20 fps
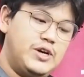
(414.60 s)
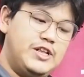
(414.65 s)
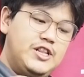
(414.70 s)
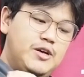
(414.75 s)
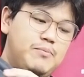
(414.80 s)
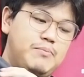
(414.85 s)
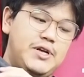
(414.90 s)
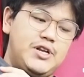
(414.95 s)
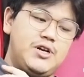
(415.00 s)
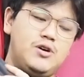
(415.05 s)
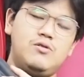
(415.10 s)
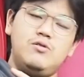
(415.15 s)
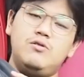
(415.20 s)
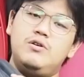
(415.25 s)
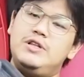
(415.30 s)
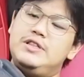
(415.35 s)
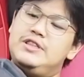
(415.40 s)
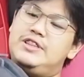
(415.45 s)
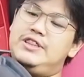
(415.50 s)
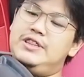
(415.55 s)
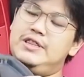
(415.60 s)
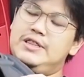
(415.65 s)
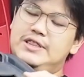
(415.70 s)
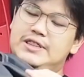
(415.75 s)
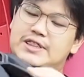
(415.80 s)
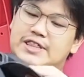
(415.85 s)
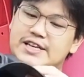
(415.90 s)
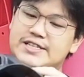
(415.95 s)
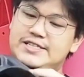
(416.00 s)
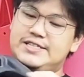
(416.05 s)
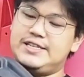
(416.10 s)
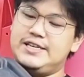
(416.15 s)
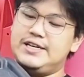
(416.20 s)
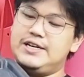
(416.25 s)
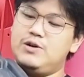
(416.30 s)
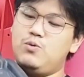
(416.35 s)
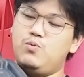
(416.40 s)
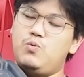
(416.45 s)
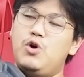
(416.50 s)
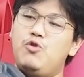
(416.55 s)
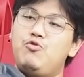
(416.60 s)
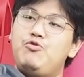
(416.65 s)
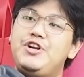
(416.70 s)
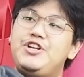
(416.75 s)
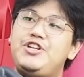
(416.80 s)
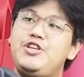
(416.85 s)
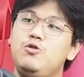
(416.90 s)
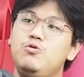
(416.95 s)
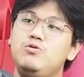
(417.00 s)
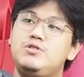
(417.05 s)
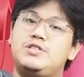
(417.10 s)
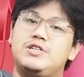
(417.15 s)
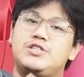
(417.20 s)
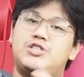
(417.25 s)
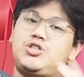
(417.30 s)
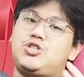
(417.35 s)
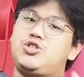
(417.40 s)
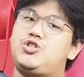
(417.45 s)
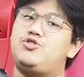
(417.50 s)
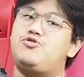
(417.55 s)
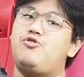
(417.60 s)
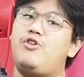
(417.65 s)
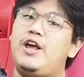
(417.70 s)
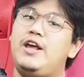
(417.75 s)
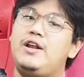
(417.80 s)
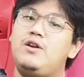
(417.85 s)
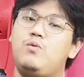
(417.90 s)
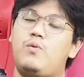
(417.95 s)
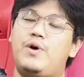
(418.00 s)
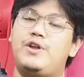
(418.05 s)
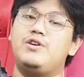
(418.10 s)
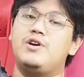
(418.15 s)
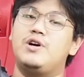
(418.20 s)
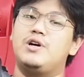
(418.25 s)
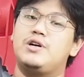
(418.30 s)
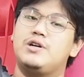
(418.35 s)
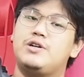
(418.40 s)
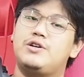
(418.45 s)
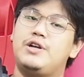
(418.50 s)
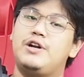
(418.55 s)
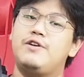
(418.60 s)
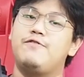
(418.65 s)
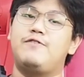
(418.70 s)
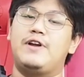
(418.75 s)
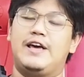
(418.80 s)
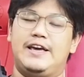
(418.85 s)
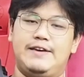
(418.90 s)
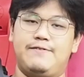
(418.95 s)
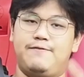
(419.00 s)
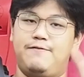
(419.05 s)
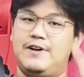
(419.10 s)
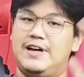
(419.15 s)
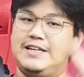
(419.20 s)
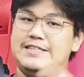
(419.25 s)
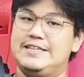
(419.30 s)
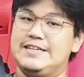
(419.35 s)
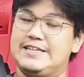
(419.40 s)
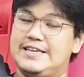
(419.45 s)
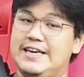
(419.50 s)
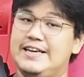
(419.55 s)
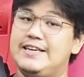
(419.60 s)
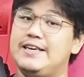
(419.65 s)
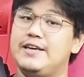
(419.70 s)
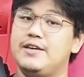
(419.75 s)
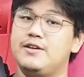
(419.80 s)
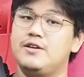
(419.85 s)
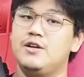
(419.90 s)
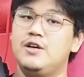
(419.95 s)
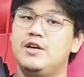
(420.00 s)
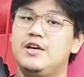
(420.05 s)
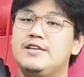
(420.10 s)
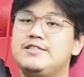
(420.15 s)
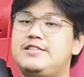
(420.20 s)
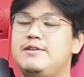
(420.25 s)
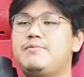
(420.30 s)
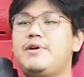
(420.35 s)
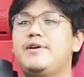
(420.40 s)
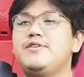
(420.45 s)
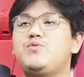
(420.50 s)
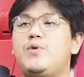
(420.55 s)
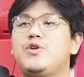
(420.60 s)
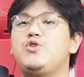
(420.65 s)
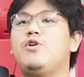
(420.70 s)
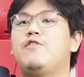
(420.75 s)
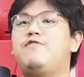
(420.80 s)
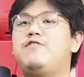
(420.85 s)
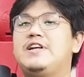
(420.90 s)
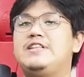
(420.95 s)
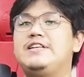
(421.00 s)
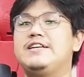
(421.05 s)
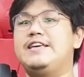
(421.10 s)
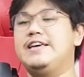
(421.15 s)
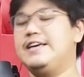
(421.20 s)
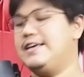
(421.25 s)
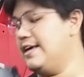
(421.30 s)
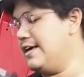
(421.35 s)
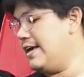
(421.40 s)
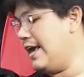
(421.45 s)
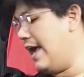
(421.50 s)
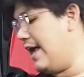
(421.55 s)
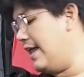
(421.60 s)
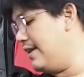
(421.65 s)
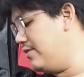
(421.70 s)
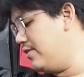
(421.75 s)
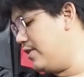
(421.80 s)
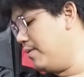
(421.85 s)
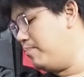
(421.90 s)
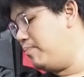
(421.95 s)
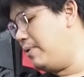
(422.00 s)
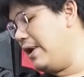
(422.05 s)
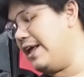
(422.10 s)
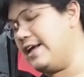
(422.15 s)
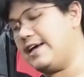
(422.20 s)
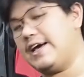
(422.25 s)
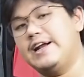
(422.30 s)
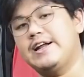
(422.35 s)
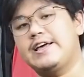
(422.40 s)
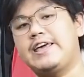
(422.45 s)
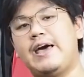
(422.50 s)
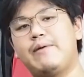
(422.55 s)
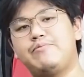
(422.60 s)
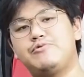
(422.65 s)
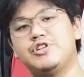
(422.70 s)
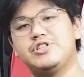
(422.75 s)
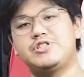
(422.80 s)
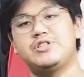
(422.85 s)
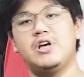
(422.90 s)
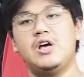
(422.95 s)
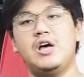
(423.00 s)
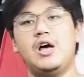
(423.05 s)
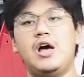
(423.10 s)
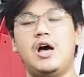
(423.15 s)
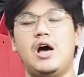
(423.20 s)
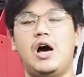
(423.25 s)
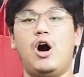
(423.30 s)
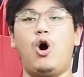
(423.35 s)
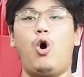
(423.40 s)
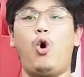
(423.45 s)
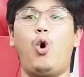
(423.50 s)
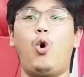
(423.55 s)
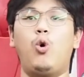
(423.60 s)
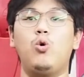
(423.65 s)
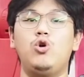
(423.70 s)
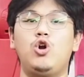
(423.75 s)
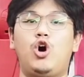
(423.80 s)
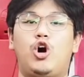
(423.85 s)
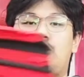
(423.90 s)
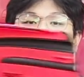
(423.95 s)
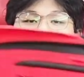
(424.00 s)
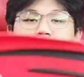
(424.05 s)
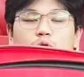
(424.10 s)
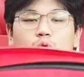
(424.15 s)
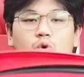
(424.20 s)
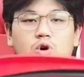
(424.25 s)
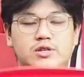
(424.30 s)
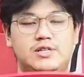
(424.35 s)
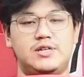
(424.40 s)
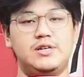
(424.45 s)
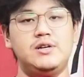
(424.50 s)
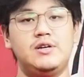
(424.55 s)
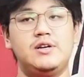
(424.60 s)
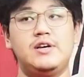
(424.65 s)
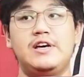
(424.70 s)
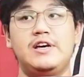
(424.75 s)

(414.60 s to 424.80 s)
in the middle, this here will reduce the strain when you're kind of like flutter kicking. Sometimes when you're flutter kicking and the blade kind of captures a whole lot of the water,